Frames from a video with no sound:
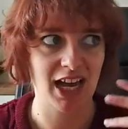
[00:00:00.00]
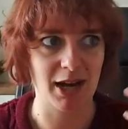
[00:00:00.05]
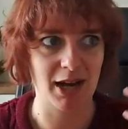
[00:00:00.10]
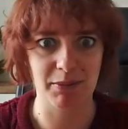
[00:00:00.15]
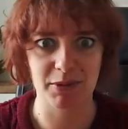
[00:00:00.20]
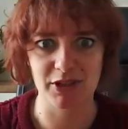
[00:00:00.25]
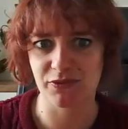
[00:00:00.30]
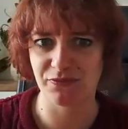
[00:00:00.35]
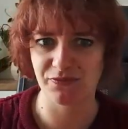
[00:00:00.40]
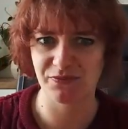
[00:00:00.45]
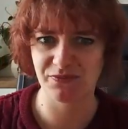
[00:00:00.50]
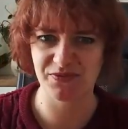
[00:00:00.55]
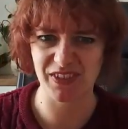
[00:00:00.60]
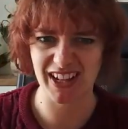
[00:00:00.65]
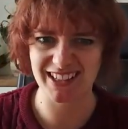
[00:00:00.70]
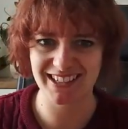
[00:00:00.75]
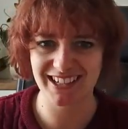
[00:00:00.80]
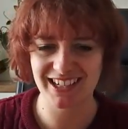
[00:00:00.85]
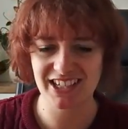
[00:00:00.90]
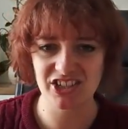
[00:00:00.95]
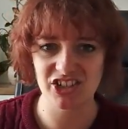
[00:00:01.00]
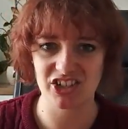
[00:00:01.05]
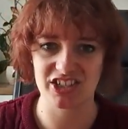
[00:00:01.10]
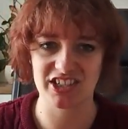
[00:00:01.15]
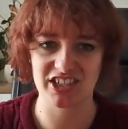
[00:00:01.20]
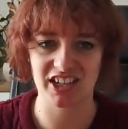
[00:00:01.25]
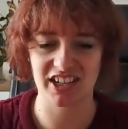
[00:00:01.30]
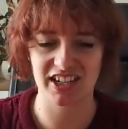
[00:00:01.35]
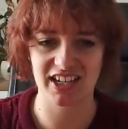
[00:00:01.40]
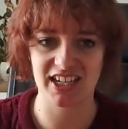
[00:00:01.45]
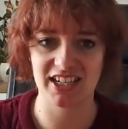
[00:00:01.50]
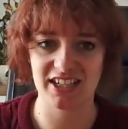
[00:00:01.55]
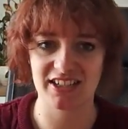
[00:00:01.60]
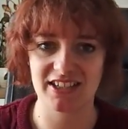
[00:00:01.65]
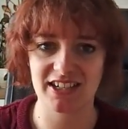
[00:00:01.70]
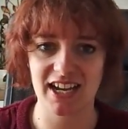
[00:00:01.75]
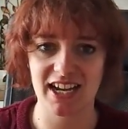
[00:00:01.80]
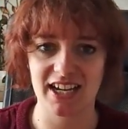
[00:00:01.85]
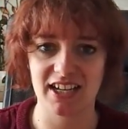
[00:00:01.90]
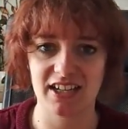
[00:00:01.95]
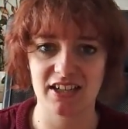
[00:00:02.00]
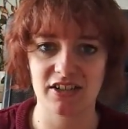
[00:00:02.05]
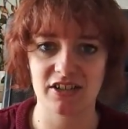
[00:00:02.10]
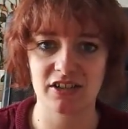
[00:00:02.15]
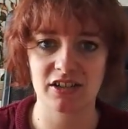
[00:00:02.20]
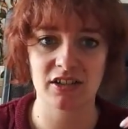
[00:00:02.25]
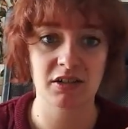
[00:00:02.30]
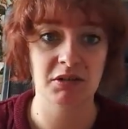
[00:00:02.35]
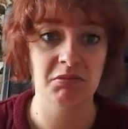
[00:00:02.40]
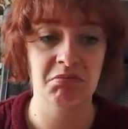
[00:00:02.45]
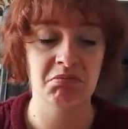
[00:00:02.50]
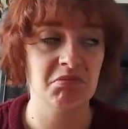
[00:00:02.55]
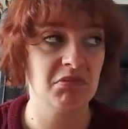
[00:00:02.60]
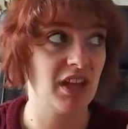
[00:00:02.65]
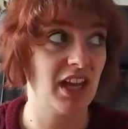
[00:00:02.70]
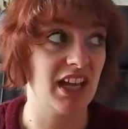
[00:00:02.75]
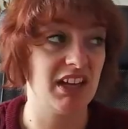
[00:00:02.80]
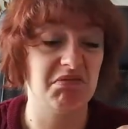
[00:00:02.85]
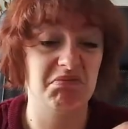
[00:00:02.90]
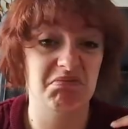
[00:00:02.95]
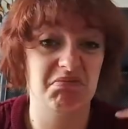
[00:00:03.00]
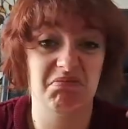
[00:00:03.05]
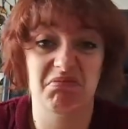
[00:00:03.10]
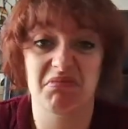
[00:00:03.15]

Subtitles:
how much validation is done at each stage, and